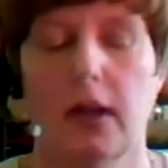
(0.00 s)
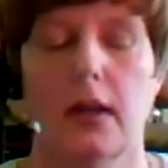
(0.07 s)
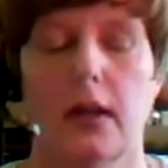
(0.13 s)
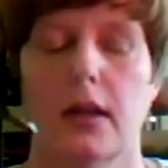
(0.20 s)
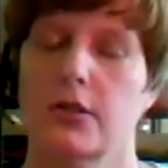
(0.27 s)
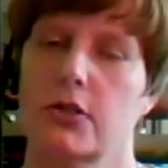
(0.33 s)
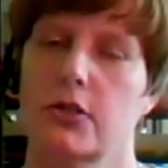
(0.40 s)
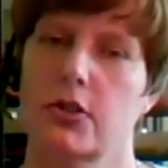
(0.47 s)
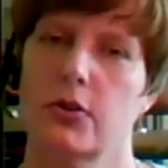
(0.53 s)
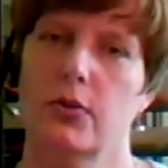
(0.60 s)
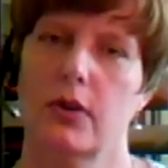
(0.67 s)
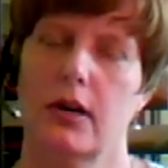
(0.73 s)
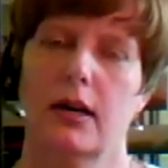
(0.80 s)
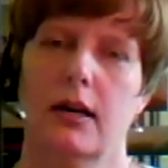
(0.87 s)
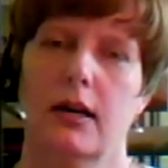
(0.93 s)

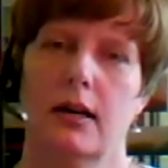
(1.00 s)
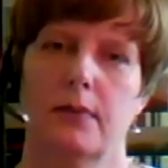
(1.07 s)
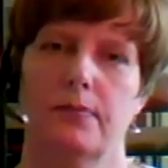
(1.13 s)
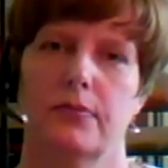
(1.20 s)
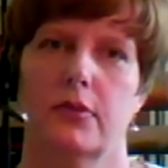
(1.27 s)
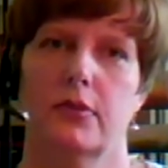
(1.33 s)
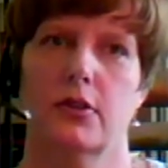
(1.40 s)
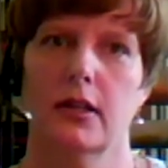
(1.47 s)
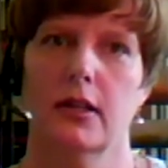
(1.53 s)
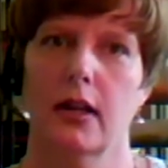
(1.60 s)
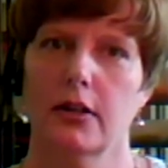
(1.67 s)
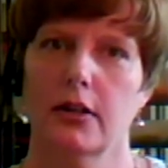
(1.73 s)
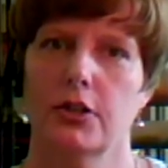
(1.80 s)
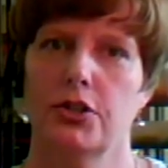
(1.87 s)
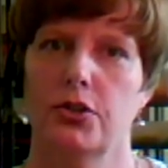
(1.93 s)
So there's a
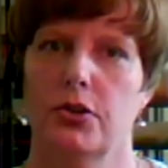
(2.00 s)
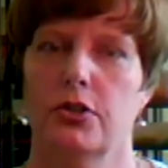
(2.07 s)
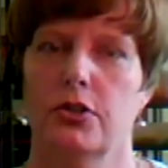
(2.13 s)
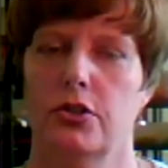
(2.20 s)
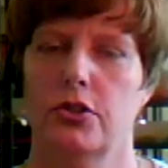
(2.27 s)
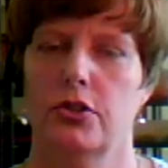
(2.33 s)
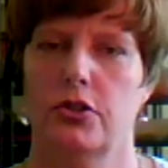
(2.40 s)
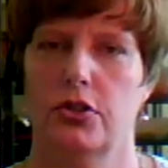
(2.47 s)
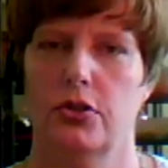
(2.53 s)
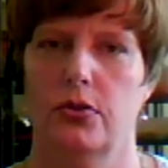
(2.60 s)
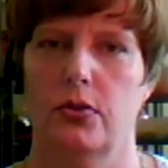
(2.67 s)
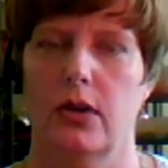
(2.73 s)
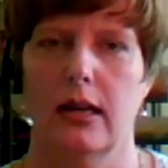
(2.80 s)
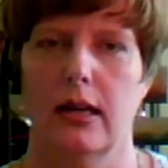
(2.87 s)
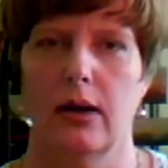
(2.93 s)
lot that you can do.
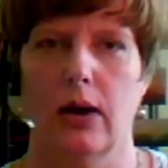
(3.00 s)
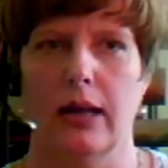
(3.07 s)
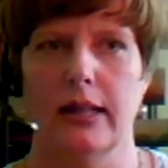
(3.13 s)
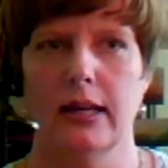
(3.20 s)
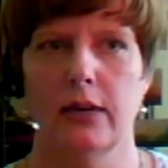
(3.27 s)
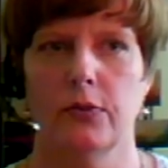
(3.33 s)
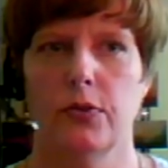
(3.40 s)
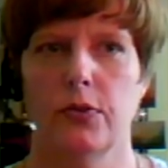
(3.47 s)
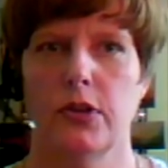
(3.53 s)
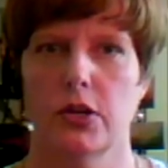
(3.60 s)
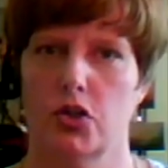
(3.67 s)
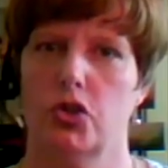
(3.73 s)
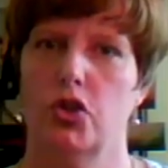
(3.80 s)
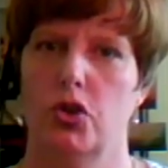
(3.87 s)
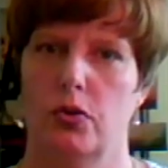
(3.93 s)
I think if we
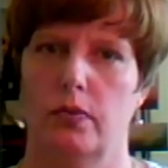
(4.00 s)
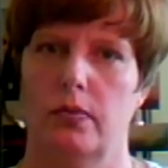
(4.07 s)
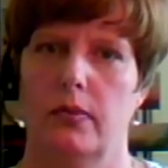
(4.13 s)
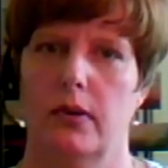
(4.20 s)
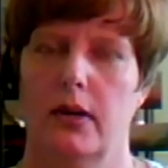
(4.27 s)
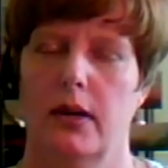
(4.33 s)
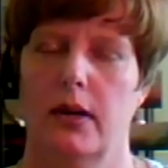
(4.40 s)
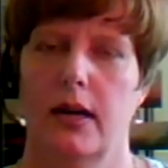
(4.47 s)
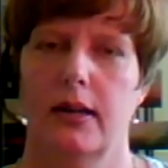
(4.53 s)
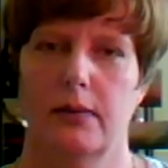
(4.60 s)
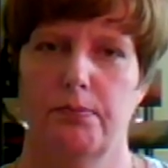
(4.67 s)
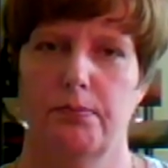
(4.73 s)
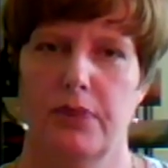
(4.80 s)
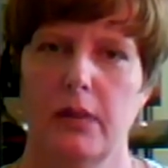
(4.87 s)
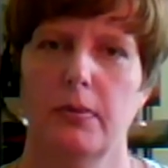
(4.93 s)
assume
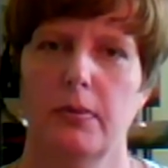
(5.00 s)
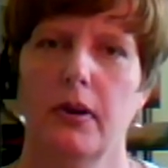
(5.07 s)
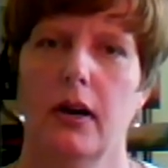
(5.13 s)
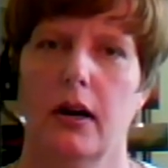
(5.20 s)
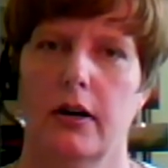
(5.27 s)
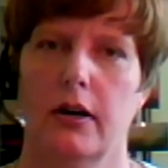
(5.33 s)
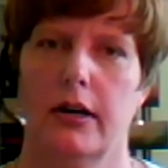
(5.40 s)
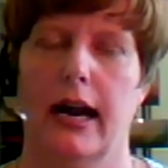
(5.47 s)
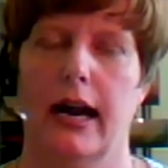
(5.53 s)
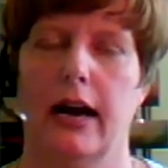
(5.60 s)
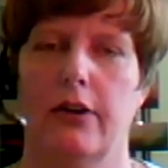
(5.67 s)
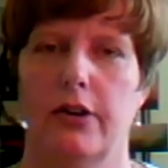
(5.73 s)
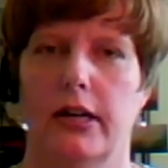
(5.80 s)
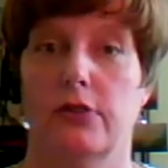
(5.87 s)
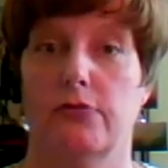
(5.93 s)
that people are
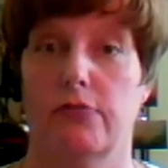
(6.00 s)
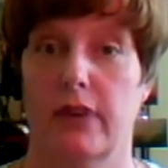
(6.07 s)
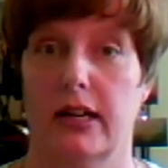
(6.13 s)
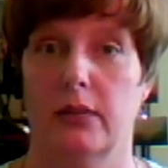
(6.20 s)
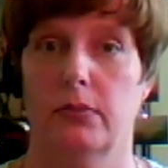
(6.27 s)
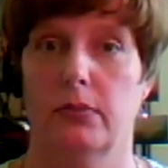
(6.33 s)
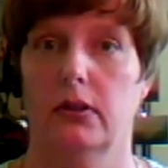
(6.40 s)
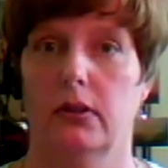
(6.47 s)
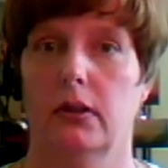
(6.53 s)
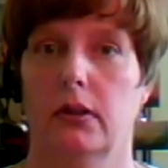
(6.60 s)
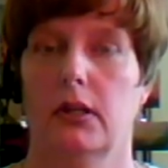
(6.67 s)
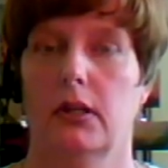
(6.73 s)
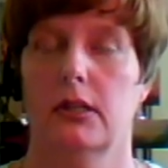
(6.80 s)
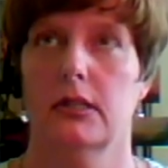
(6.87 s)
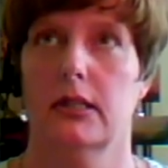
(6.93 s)
carrying incredible
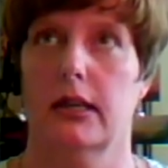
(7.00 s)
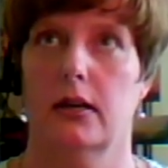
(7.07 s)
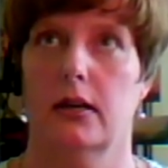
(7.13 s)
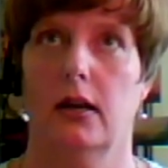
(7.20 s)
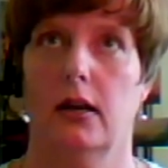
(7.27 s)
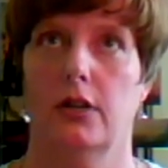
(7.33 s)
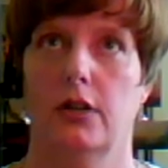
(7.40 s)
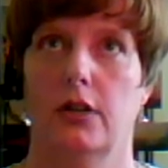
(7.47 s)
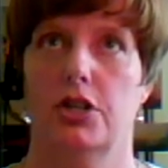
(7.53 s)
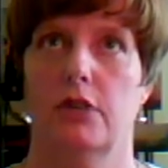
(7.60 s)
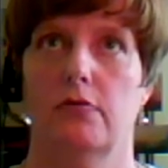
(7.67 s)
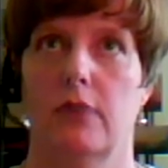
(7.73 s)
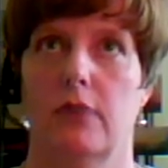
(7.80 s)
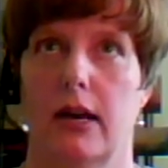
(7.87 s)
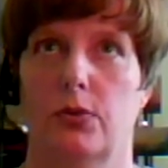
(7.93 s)
technology
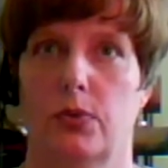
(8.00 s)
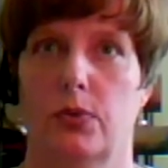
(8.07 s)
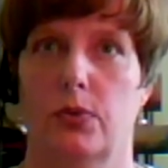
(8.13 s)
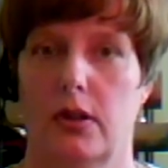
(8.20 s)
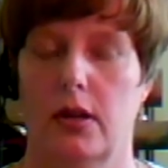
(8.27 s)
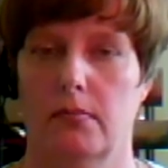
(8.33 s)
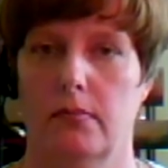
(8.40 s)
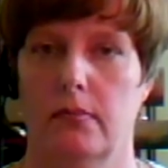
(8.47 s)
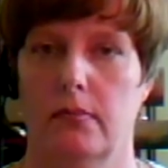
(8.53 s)
around with them,